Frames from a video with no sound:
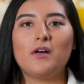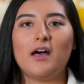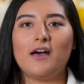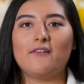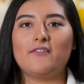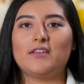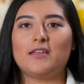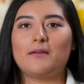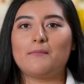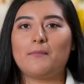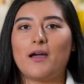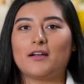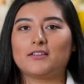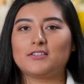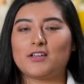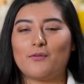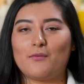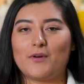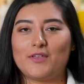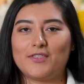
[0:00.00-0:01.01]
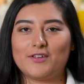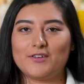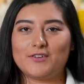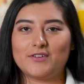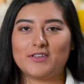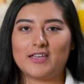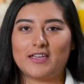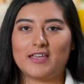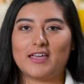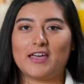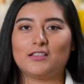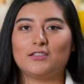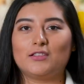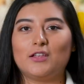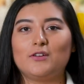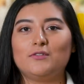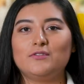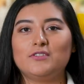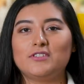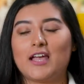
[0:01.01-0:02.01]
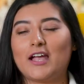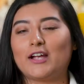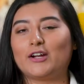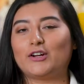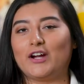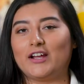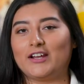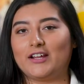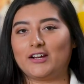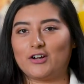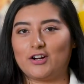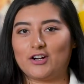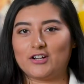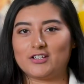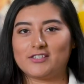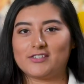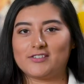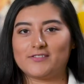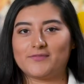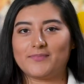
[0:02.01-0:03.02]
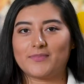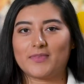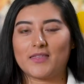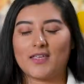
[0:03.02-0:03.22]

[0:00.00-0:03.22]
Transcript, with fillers: will have an impact on whether you can get loans and credit cards.